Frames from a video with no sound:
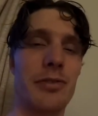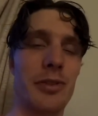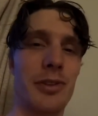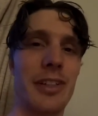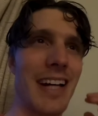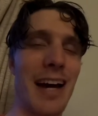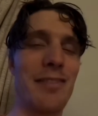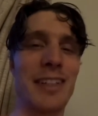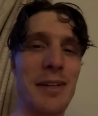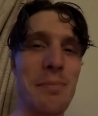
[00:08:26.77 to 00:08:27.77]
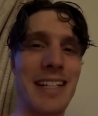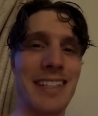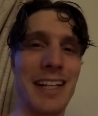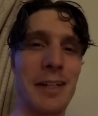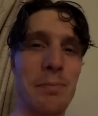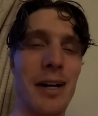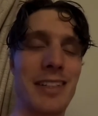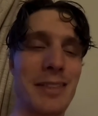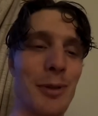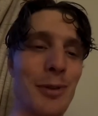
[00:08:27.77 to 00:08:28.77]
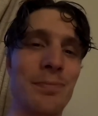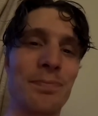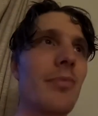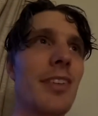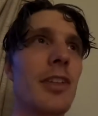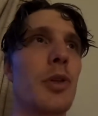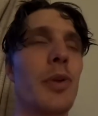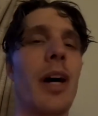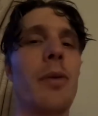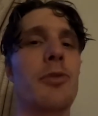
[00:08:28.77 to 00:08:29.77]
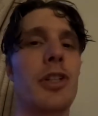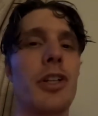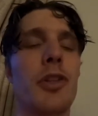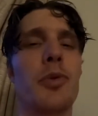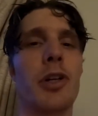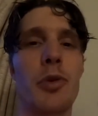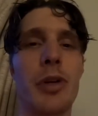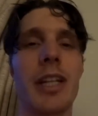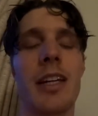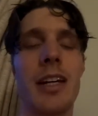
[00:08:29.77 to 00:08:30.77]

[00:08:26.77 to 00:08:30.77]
for having the best legs possible. So now I'm just gonna do a quick